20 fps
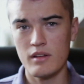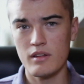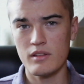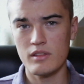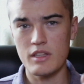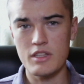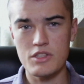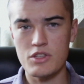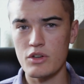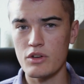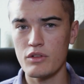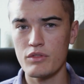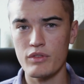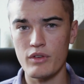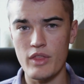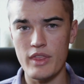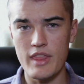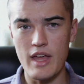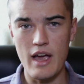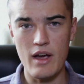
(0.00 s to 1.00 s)
lens hood
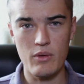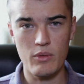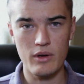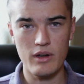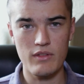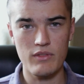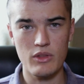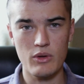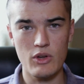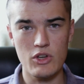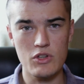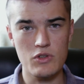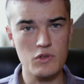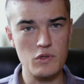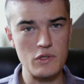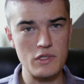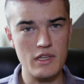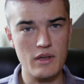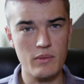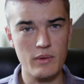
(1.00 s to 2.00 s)
for that one, even though I do
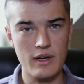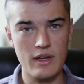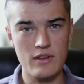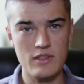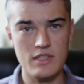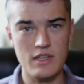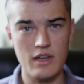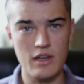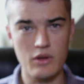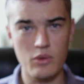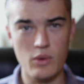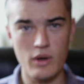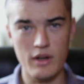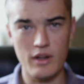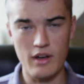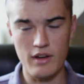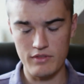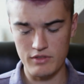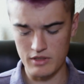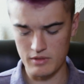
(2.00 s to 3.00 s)
use that one outside quite
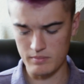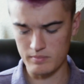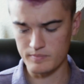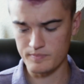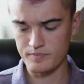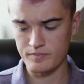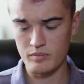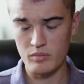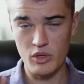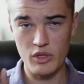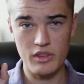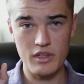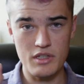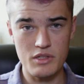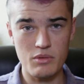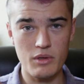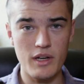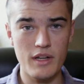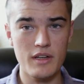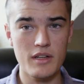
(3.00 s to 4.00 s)
often. But
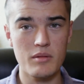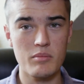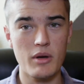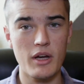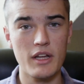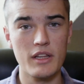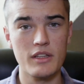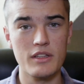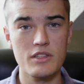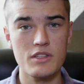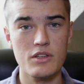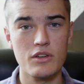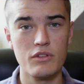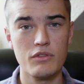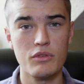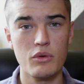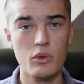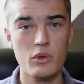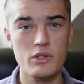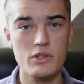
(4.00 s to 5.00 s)
this one I did buy a lens
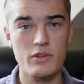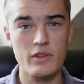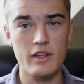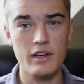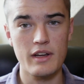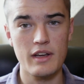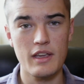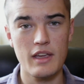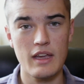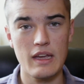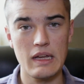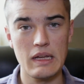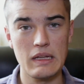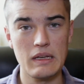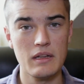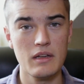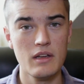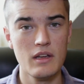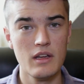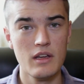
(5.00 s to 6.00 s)
hood for so that I
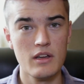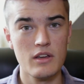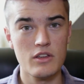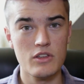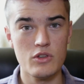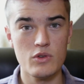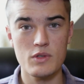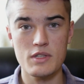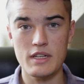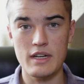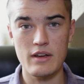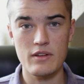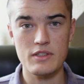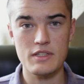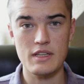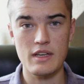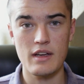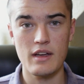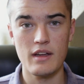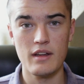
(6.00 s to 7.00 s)
can use it
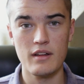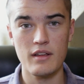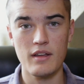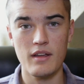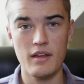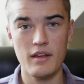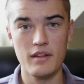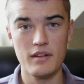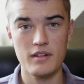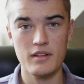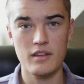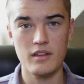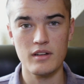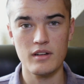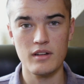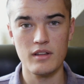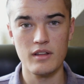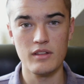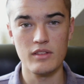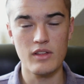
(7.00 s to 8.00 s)
outside and get
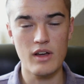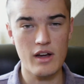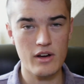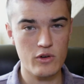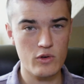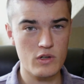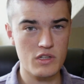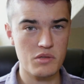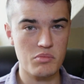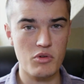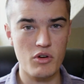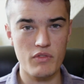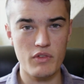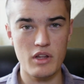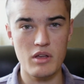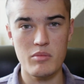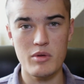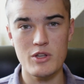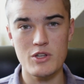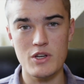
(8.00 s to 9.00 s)
a lot crisper of an
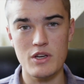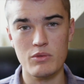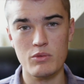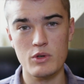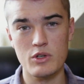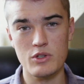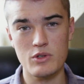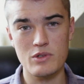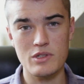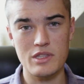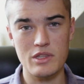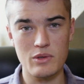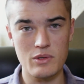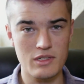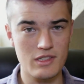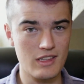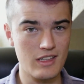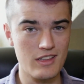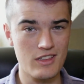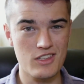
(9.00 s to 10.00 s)
image and reduce
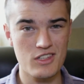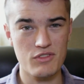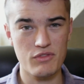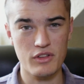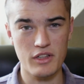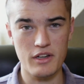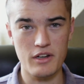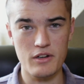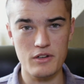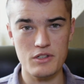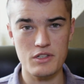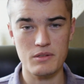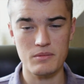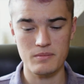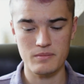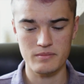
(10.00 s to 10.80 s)
those lens flares.